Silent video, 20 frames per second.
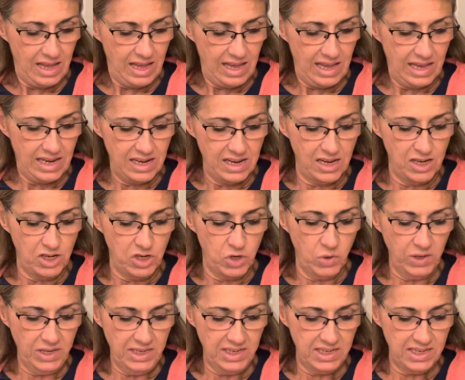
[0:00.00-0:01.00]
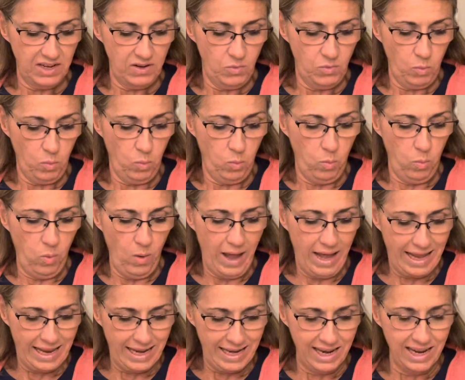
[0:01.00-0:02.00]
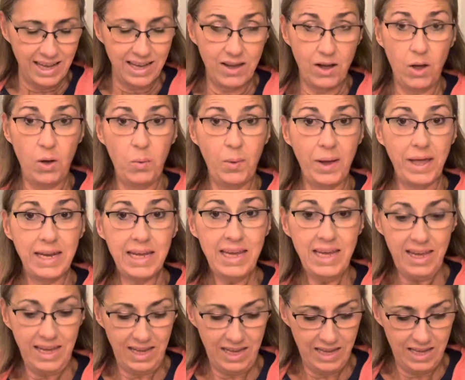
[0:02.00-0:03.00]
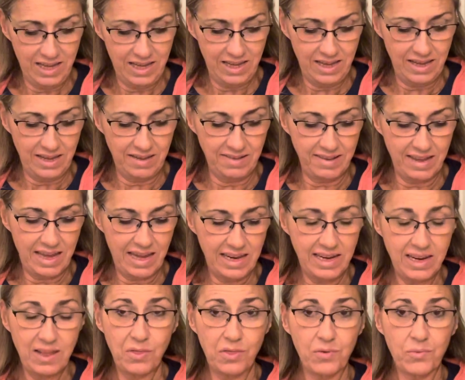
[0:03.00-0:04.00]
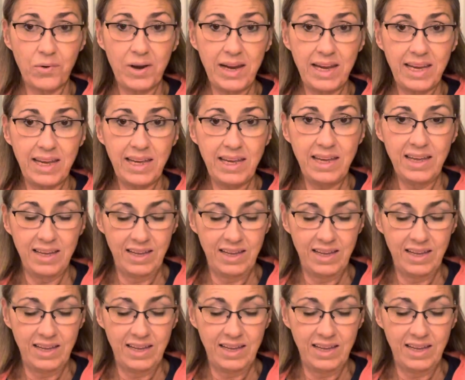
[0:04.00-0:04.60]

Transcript: And Anointed 1, O-N-E, is 83.